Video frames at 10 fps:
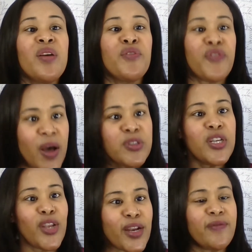found a
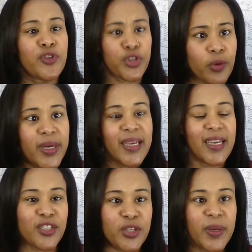lot of joy
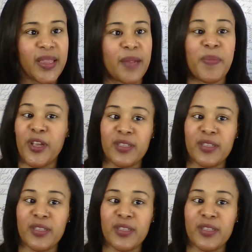in doing that because